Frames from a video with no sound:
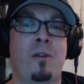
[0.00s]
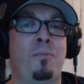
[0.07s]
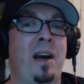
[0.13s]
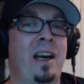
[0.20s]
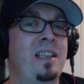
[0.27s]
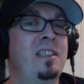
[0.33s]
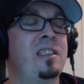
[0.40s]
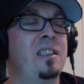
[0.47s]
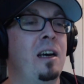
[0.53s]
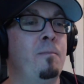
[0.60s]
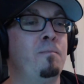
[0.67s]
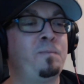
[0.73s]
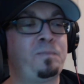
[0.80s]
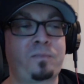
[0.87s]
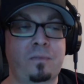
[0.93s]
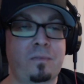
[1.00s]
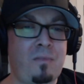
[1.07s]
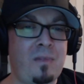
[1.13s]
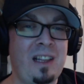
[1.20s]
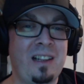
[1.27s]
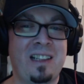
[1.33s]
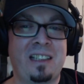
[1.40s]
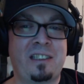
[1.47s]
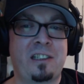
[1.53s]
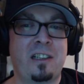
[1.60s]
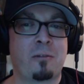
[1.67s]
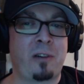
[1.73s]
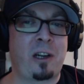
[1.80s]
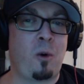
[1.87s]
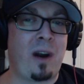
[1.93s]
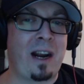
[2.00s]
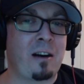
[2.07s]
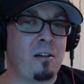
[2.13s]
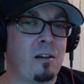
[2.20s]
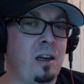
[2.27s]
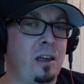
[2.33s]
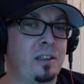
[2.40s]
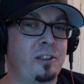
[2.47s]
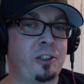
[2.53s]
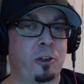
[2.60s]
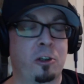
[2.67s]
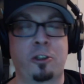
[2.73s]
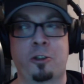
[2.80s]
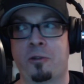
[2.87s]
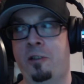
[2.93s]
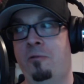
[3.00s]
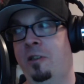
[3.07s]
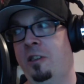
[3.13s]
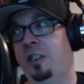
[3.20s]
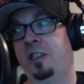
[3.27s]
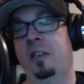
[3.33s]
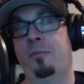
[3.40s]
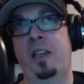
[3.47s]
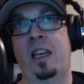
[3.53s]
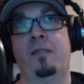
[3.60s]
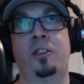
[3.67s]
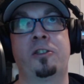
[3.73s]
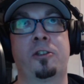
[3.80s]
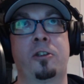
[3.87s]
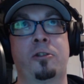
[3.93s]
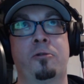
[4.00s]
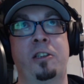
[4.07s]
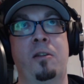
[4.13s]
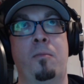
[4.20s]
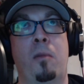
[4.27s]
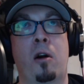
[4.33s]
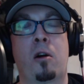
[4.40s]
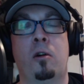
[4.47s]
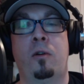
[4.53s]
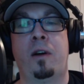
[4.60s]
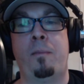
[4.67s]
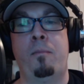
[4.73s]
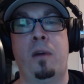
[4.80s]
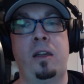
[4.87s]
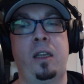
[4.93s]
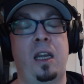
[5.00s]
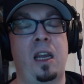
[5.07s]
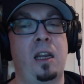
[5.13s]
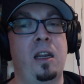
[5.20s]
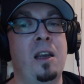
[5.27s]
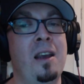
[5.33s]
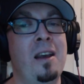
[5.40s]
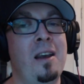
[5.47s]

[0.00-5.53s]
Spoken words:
bicep that's going to require surgery, which he's going to be having surgery tomorrow on Monday.